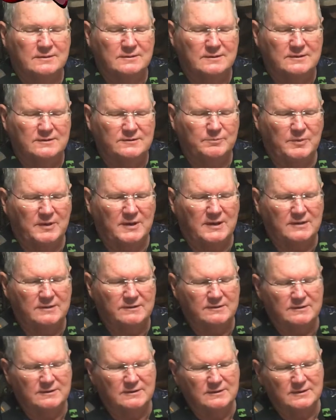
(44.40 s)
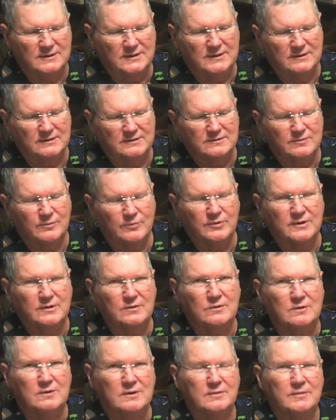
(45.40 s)
This box contains
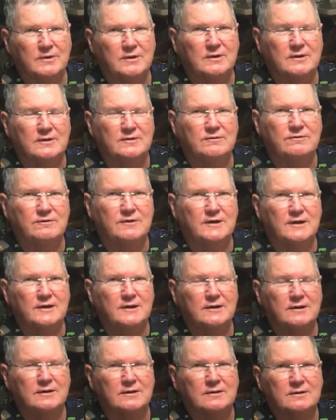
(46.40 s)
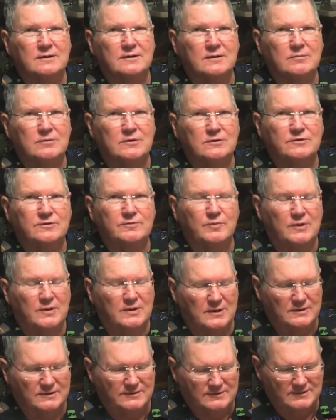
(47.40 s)
pre-war American Flyer caboose
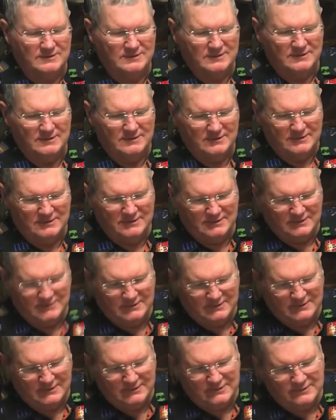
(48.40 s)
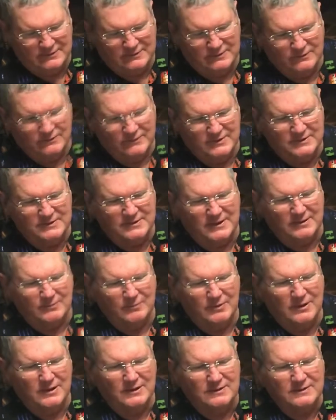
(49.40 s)
parts. The reason I
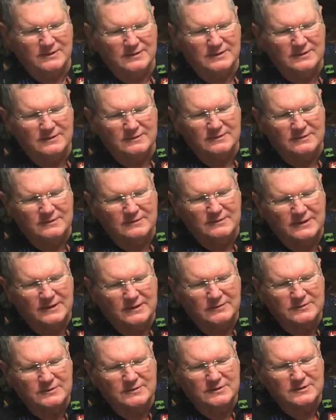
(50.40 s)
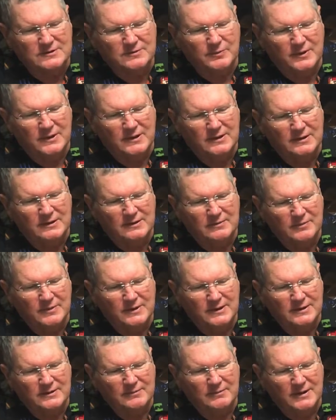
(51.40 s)
bought these is I was inspired
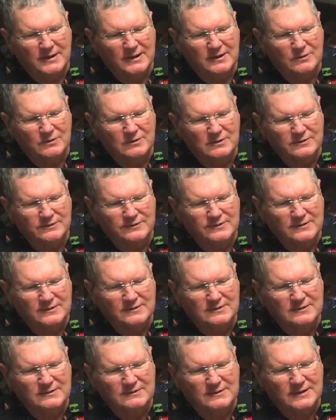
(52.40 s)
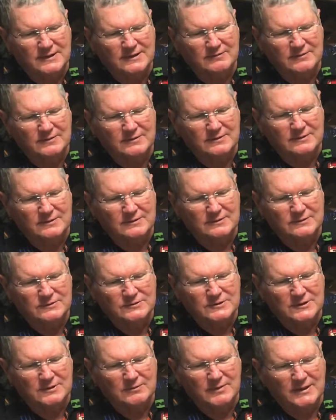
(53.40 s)
by My World 67,
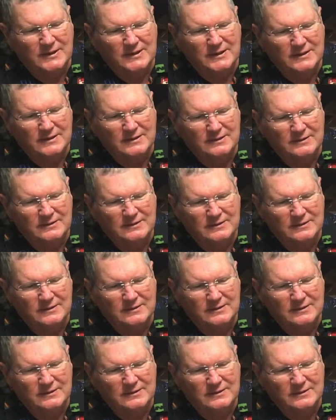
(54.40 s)
G-Man.